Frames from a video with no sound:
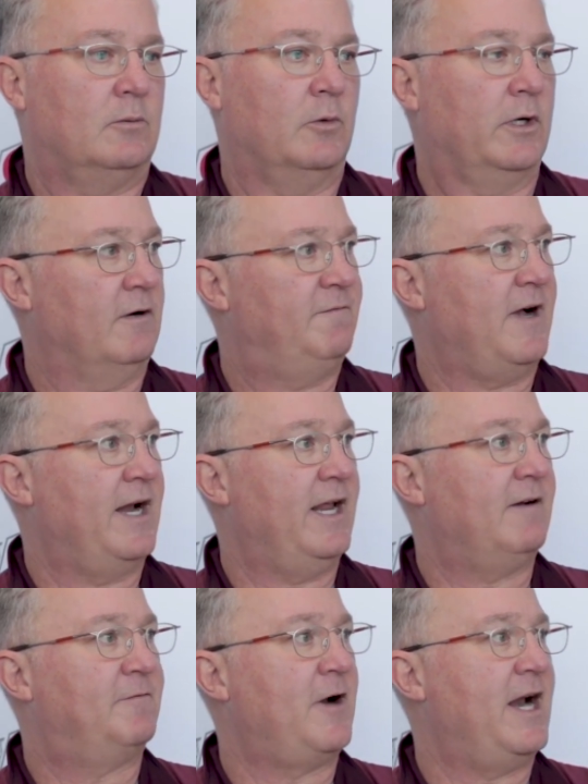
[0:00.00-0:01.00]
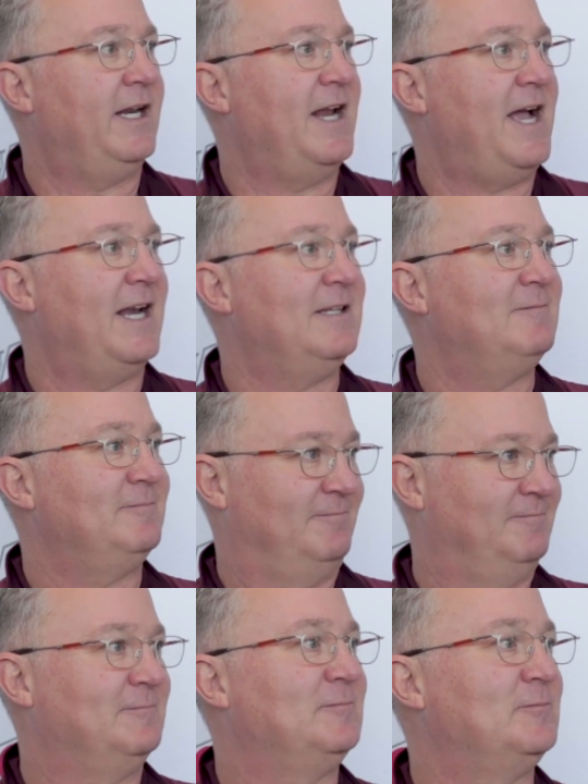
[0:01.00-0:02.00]
We're going to find out Friday night at
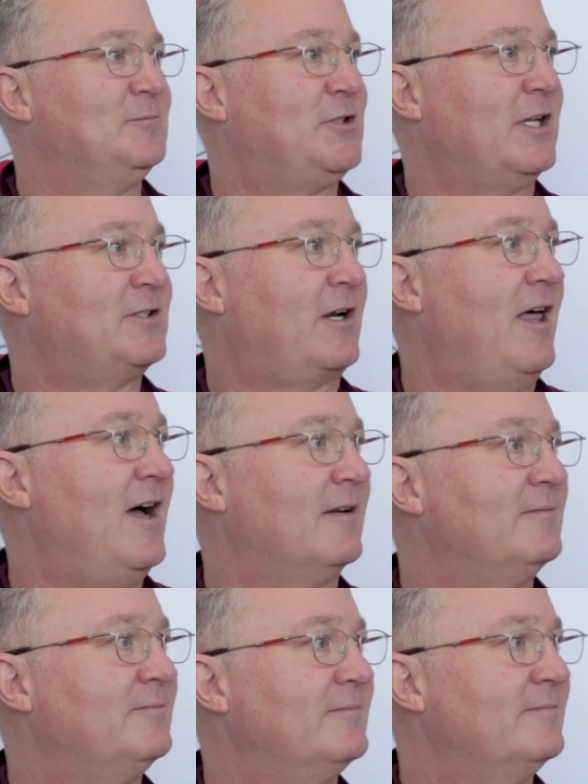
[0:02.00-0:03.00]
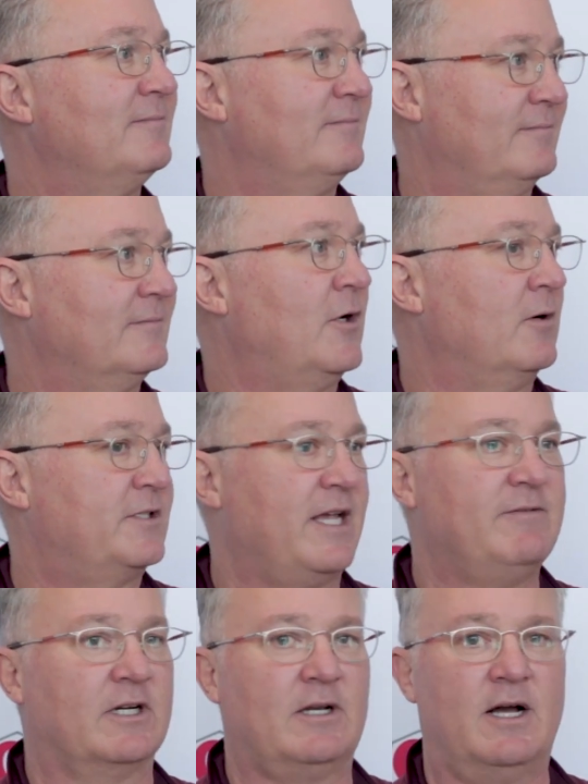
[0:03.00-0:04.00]
6 o'clock or
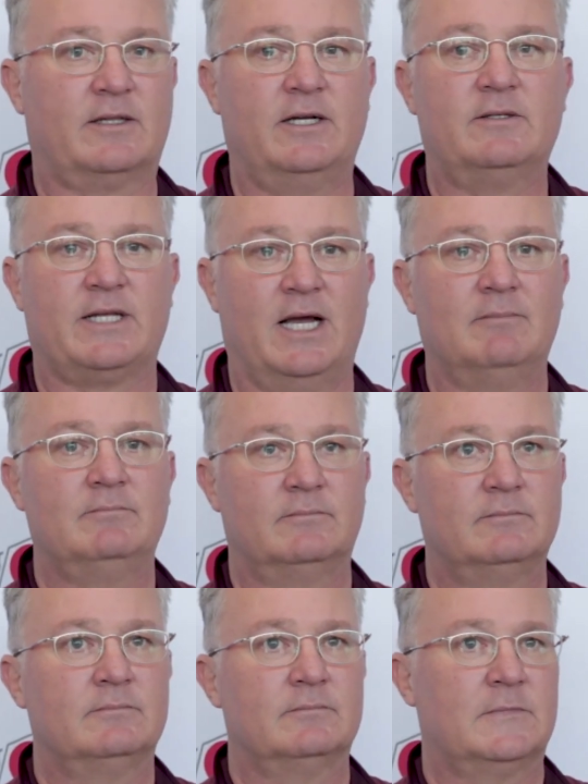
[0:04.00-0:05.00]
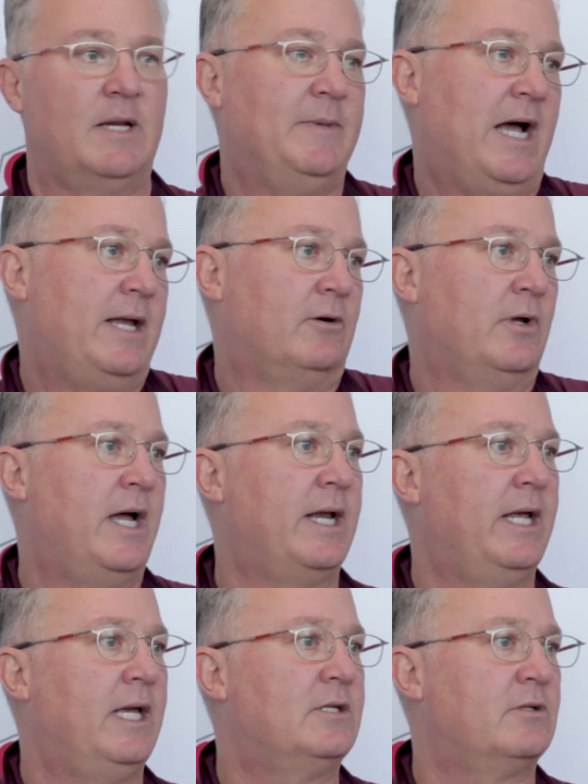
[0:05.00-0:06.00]
7 o'clock their time. I mean, I don't know how
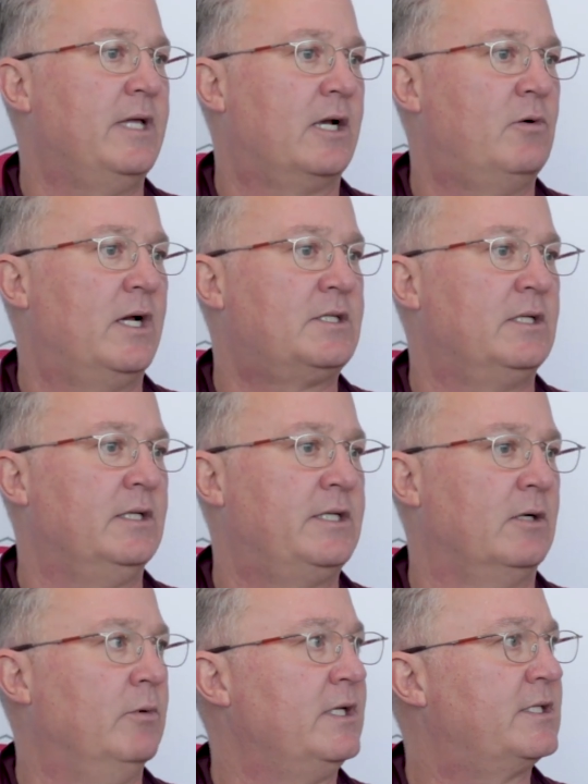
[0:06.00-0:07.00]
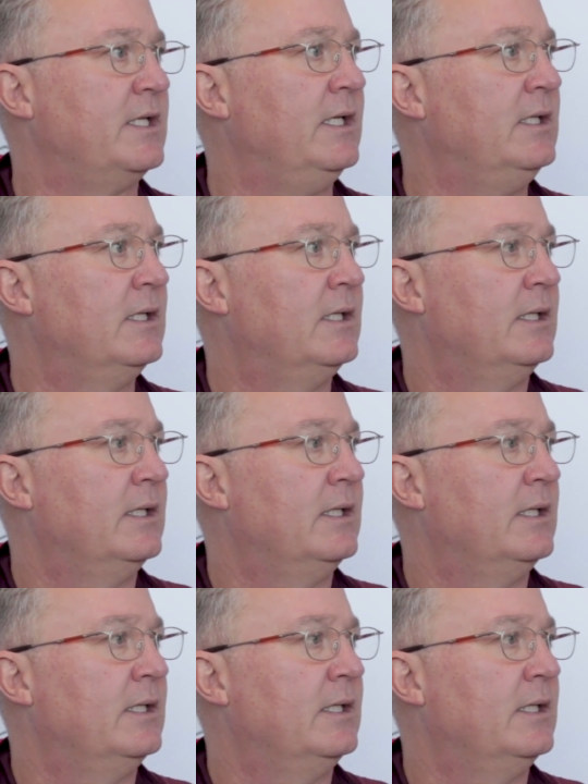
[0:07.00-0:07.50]
to answer that question until we see.